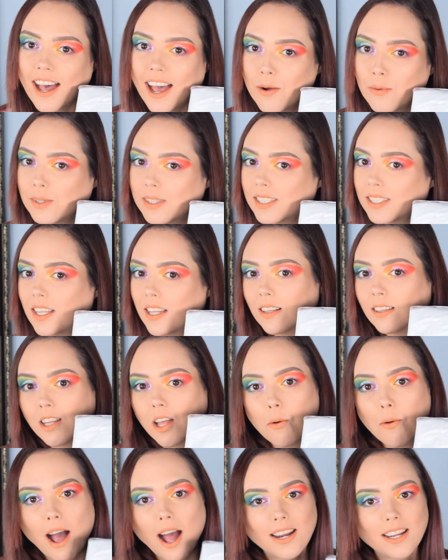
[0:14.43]
I will say
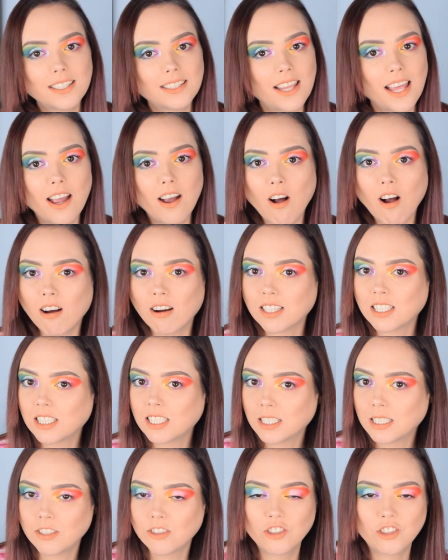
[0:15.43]
Glow Addict, they are
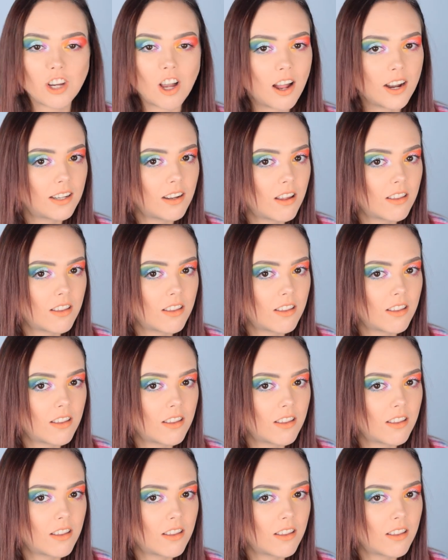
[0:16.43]
Johnny